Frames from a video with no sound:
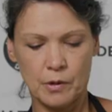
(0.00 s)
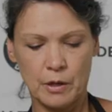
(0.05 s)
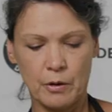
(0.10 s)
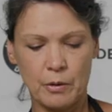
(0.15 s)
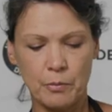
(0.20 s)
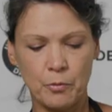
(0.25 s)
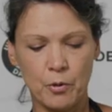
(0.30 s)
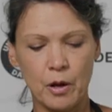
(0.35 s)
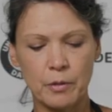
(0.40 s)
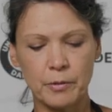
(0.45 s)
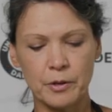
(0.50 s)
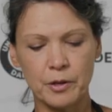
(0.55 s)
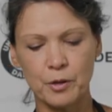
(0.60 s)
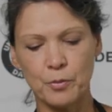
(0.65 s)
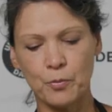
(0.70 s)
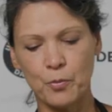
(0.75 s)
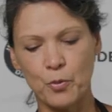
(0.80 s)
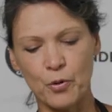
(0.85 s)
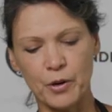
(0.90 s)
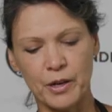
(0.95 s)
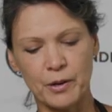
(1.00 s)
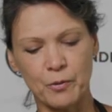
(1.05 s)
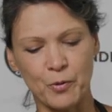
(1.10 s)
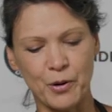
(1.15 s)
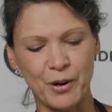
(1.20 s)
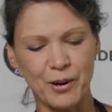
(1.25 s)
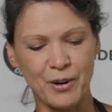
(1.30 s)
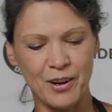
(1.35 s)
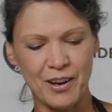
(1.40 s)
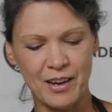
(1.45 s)
Now I'm probably at the point
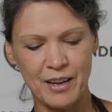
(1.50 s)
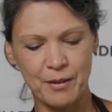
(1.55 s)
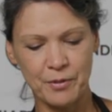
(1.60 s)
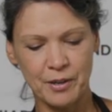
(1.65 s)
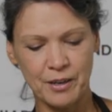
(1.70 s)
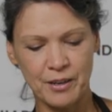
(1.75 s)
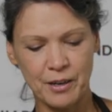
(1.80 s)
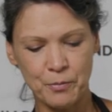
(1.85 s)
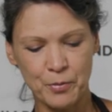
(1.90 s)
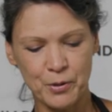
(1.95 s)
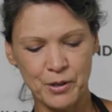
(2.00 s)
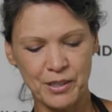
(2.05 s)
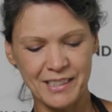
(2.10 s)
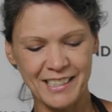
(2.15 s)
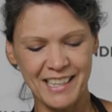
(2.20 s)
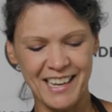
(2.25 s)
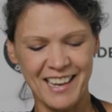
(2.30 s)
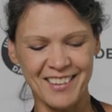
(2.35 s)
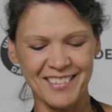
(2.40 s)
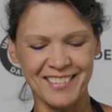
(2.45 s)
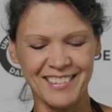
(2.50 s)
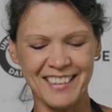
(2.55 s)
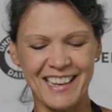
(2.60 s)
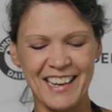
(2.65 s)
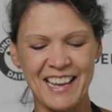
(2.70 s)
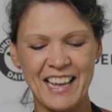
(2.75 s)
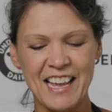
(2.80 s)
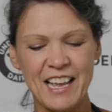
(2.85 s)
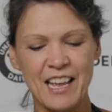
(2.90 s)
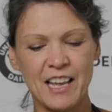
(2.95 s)
where I'm gonna put it down
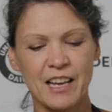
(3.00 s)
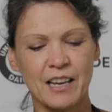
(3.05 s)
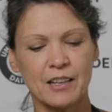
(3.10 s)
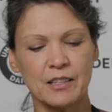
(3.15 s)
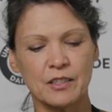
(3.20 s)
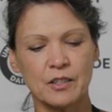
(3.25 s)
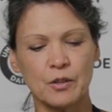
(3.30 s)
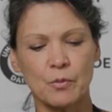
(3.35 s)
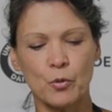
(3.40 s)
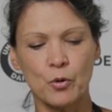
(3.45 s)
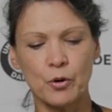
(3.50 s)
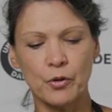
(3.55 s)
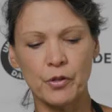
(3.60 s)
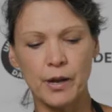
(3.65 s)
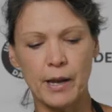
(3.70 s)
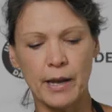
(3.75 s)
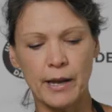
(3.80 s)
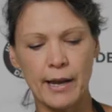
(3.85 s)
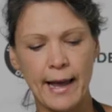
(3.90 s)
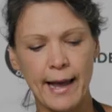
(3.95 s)
because the more that I